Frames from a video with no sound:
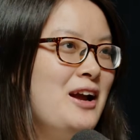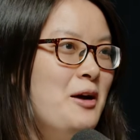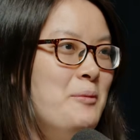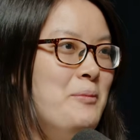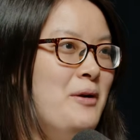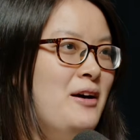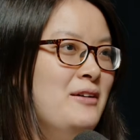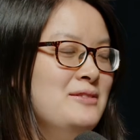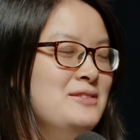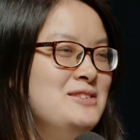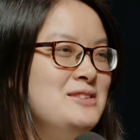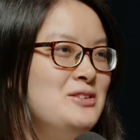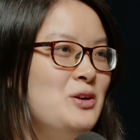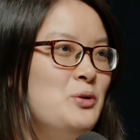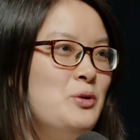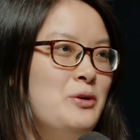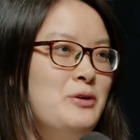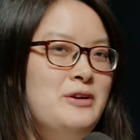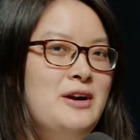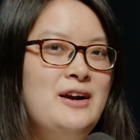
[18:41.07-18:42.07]
command
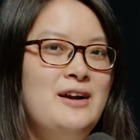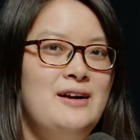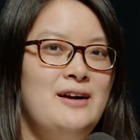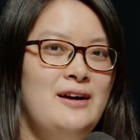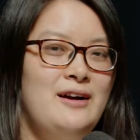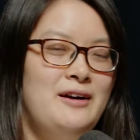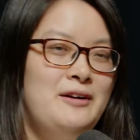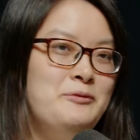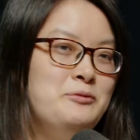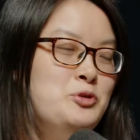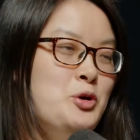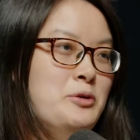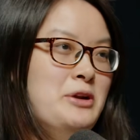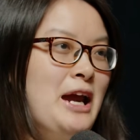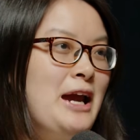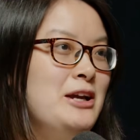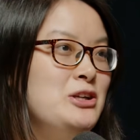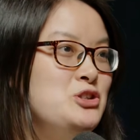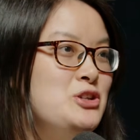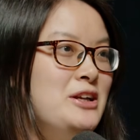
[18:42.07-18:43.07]
or
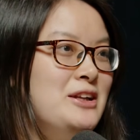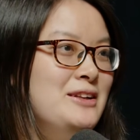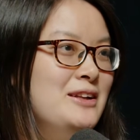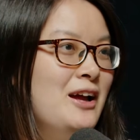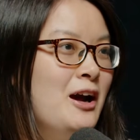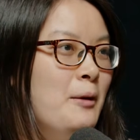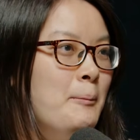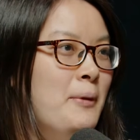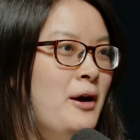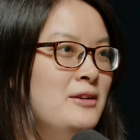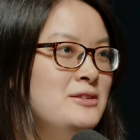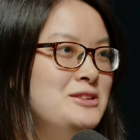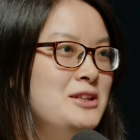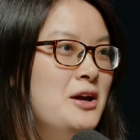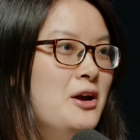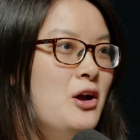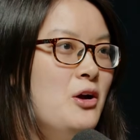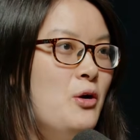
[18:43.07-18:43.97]
rotation command?